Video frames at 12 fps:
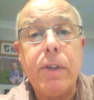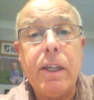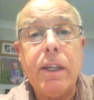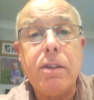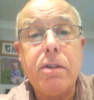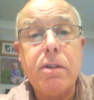
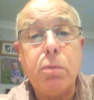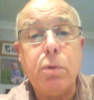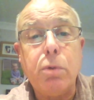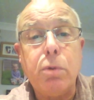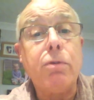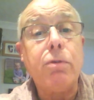It
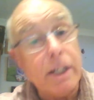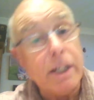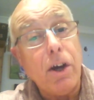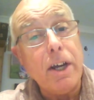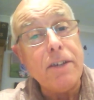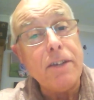would be really
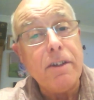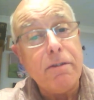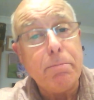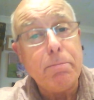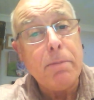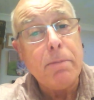nice
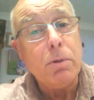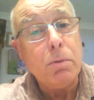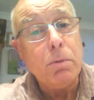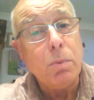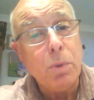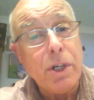if
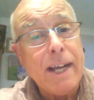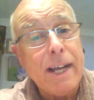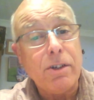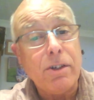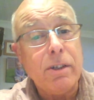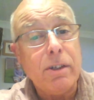people would
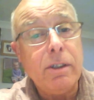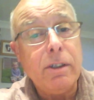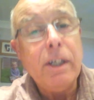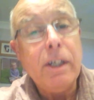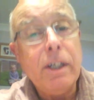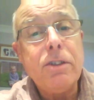actually
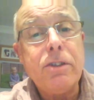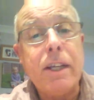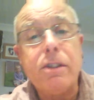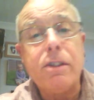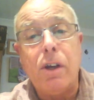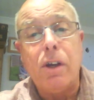
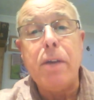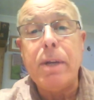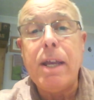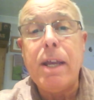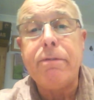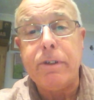take the time
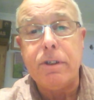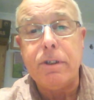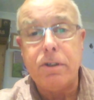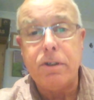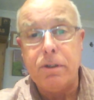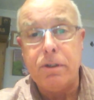and effort
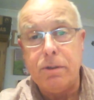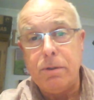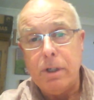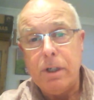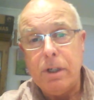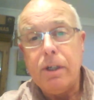to
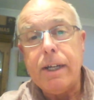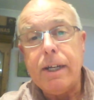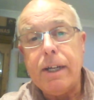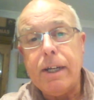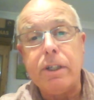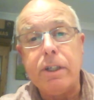
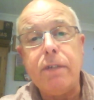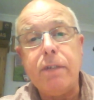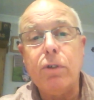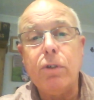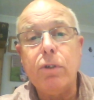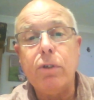actually
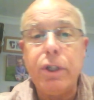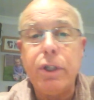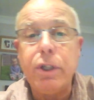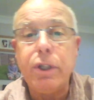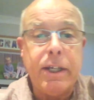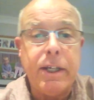look at
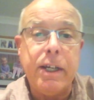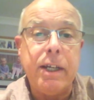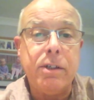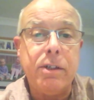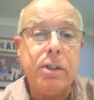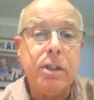it
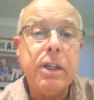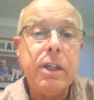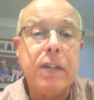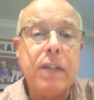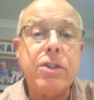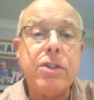and
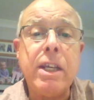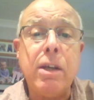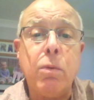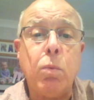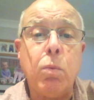see